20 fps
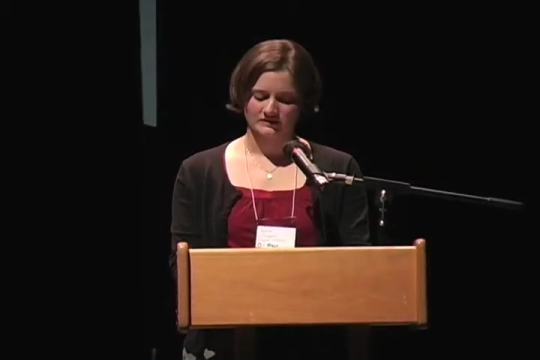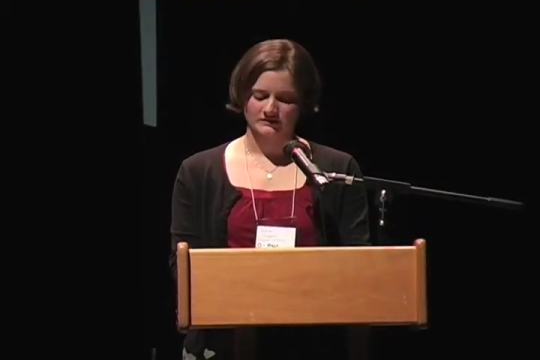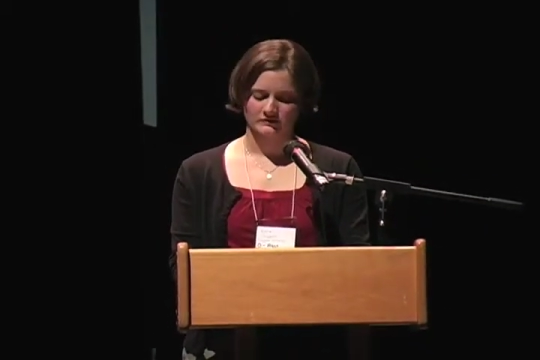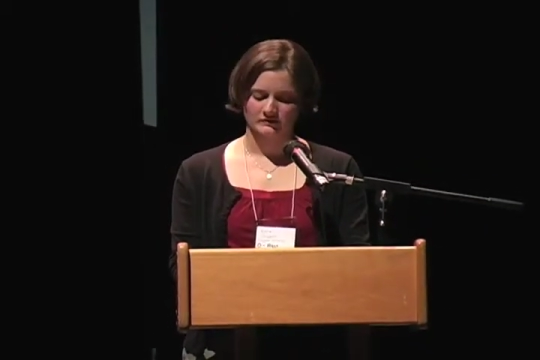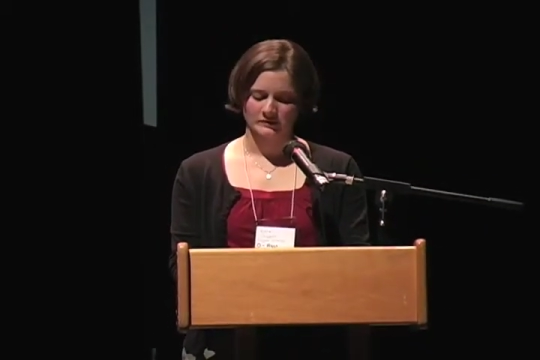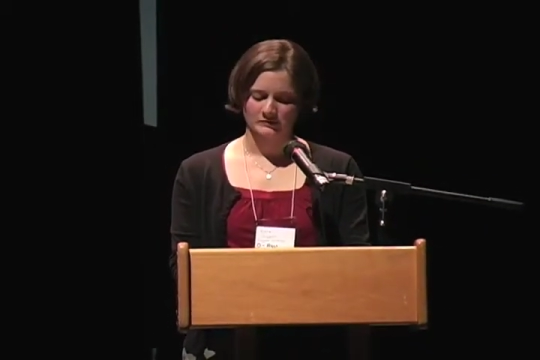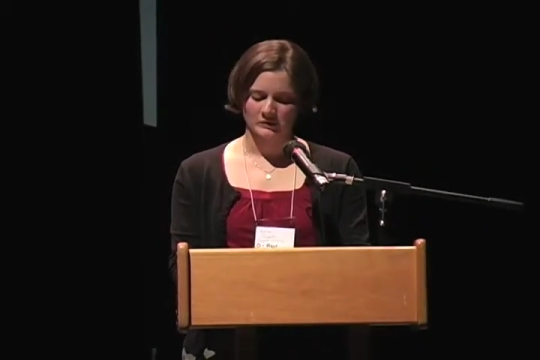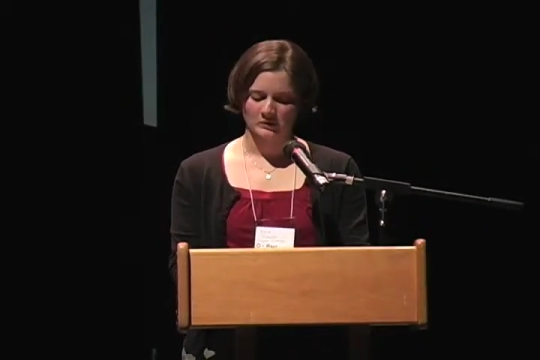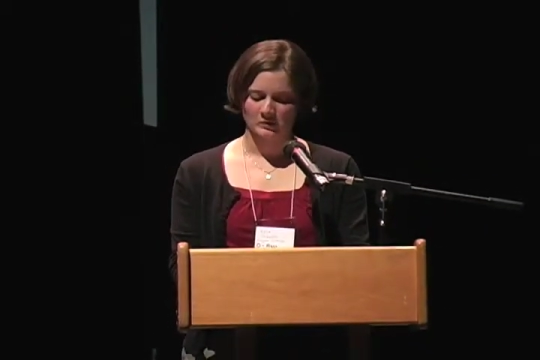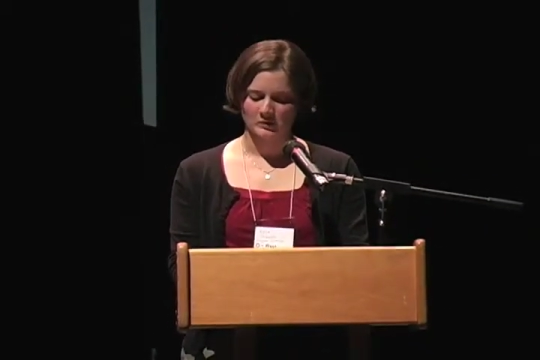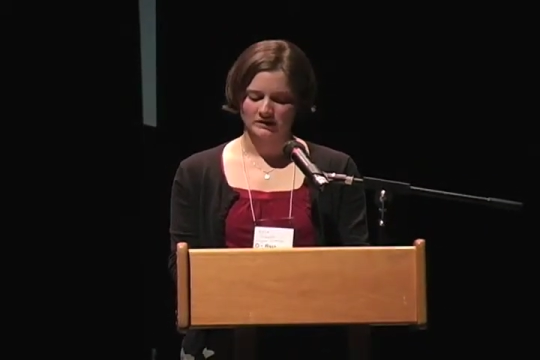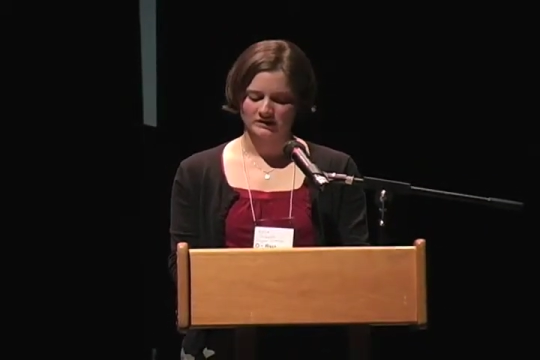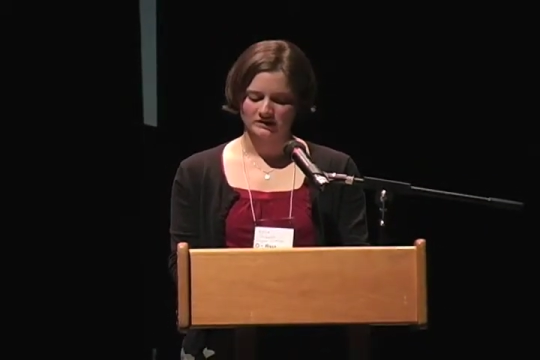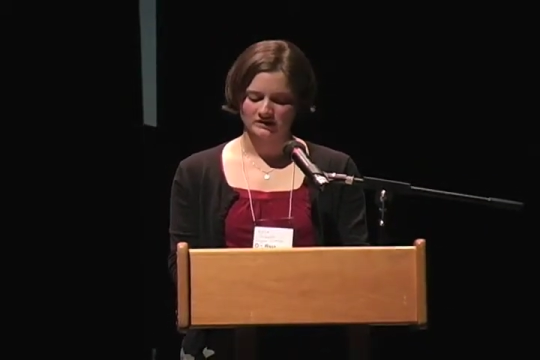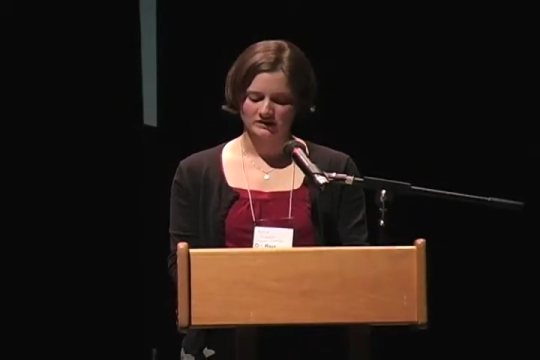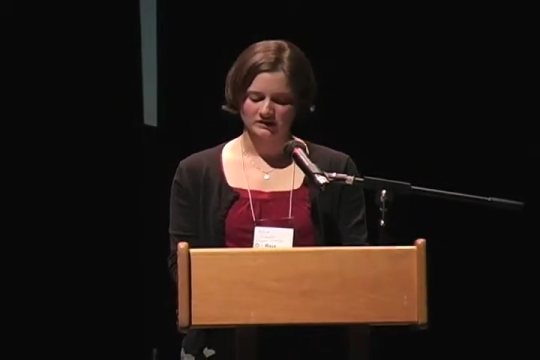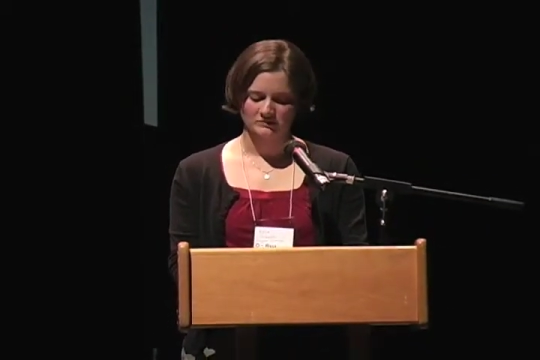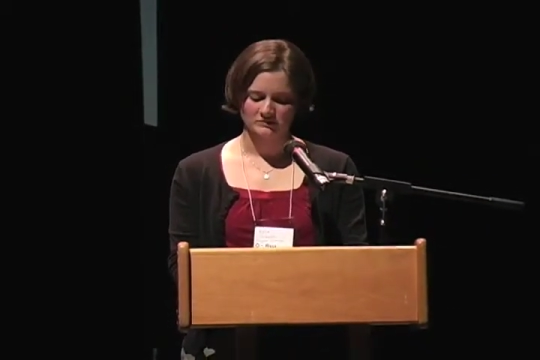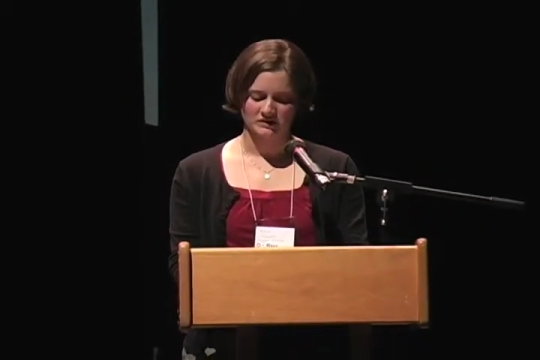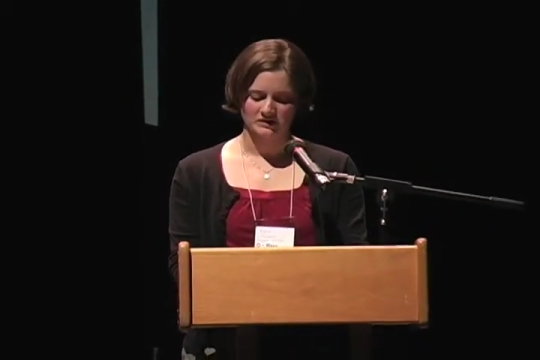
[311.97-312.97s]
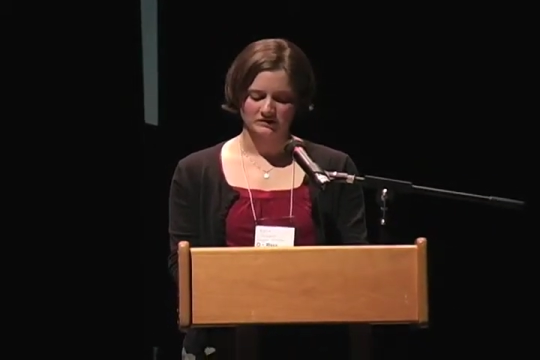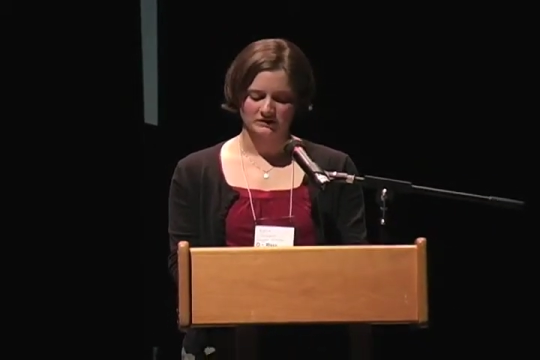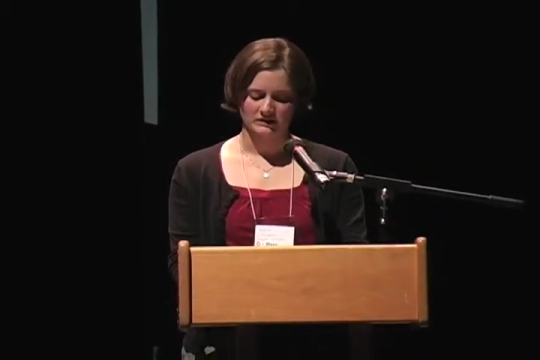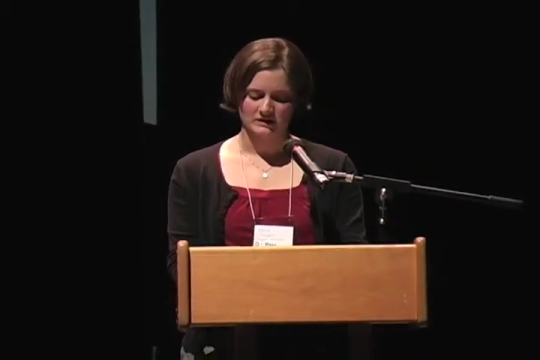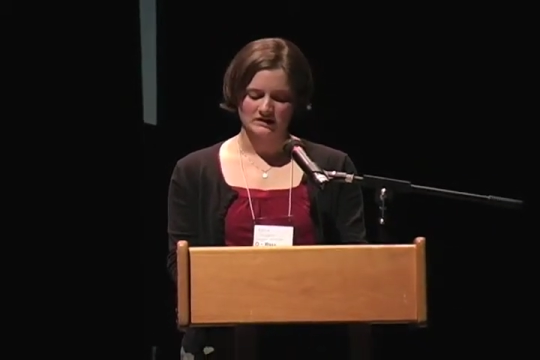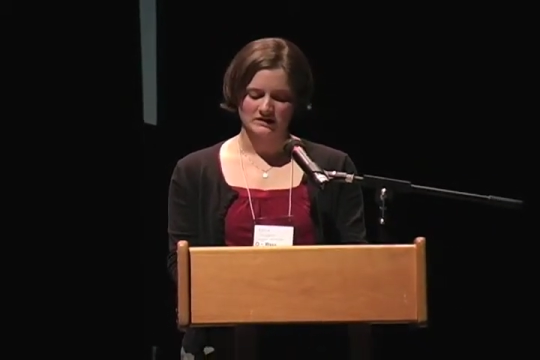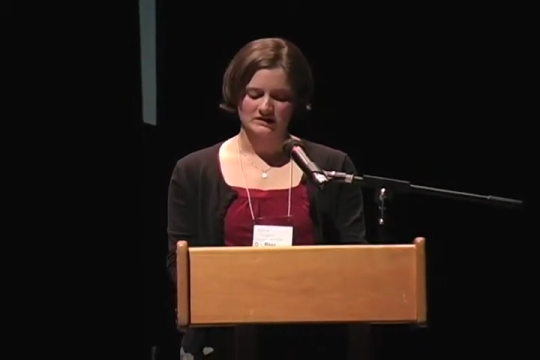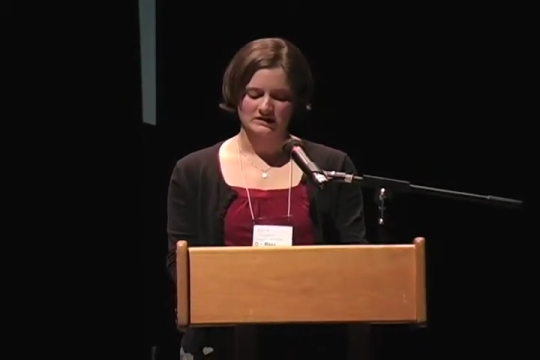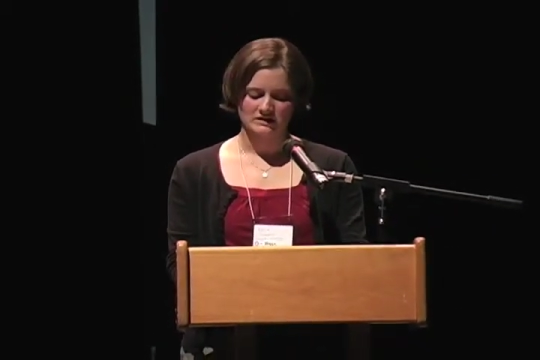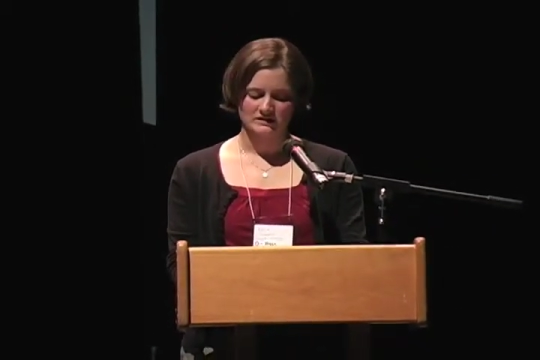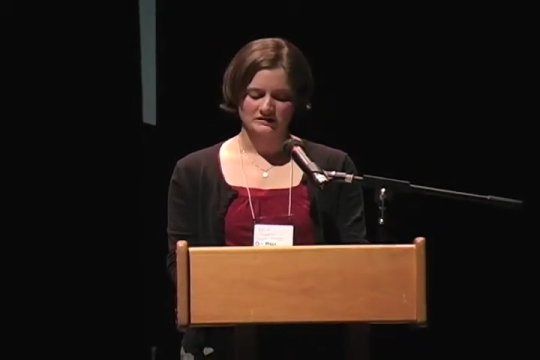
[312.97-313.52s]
from the working community